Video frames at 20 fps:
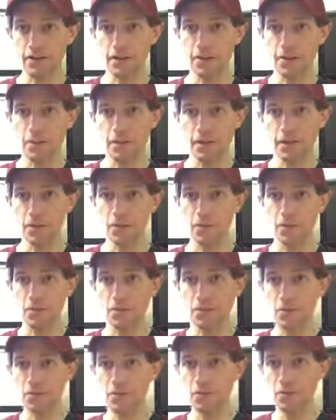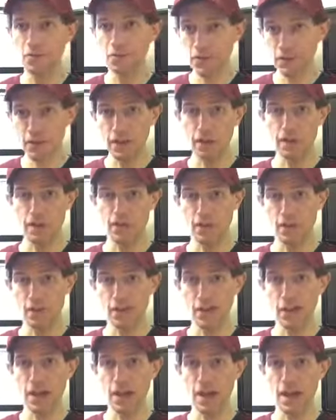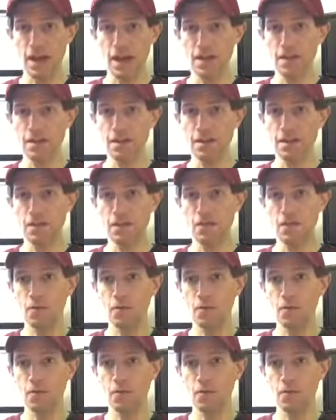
to you about what you think is going on.